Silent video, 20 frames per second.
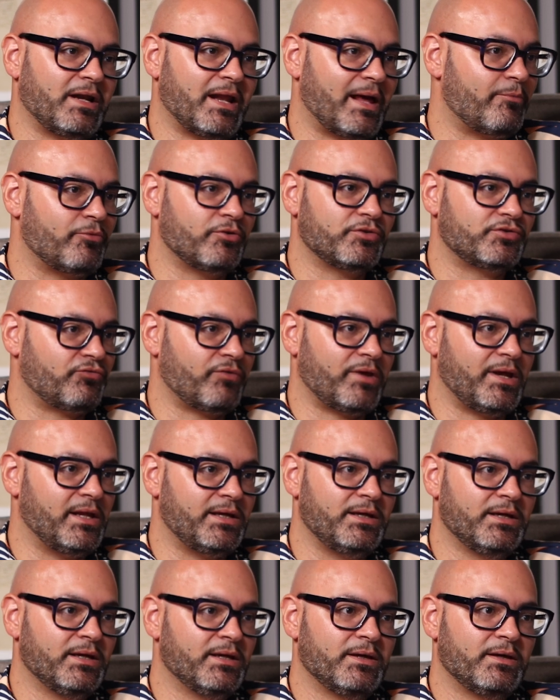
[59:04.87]
glamorous
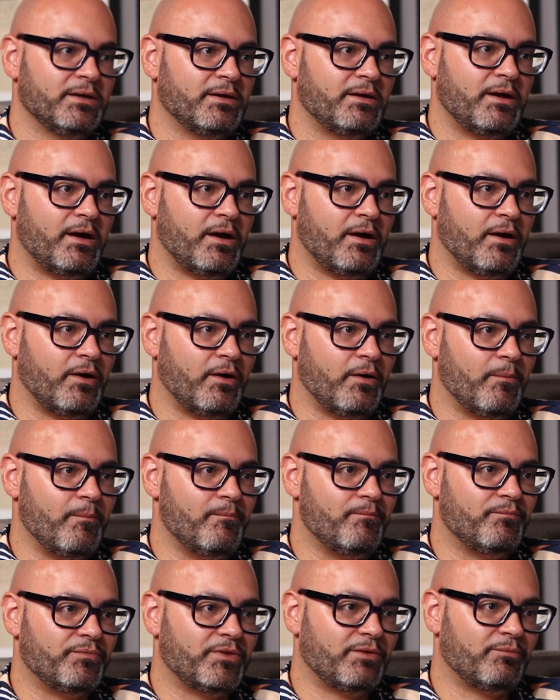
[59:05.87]
really
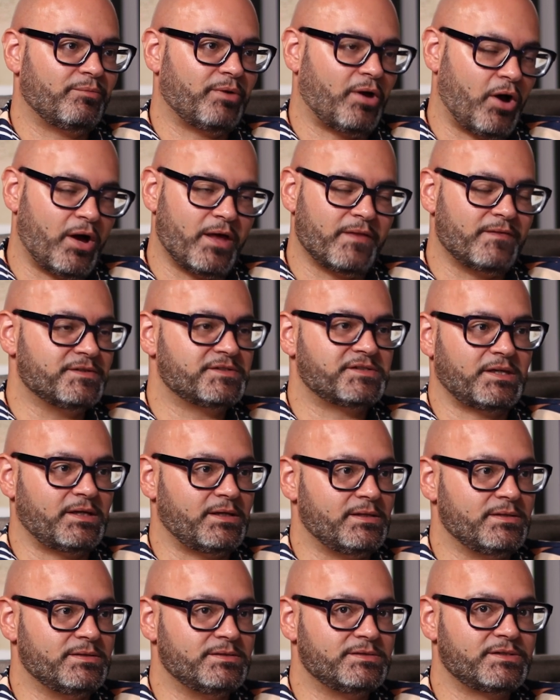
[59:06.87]
behind the
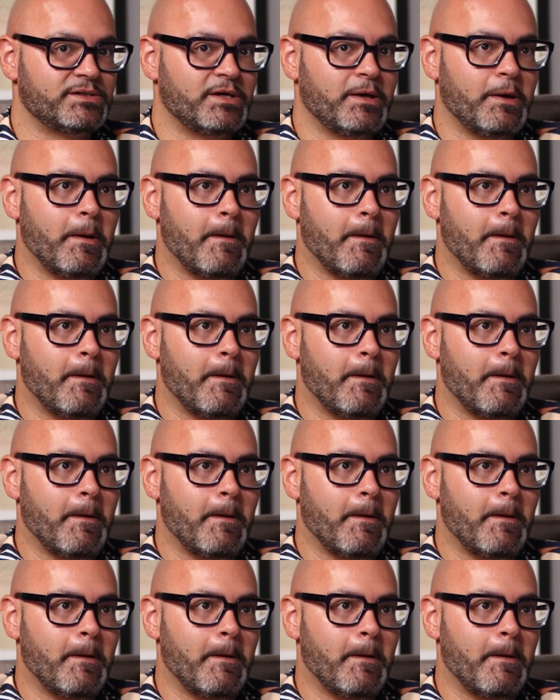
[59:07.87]
scenes.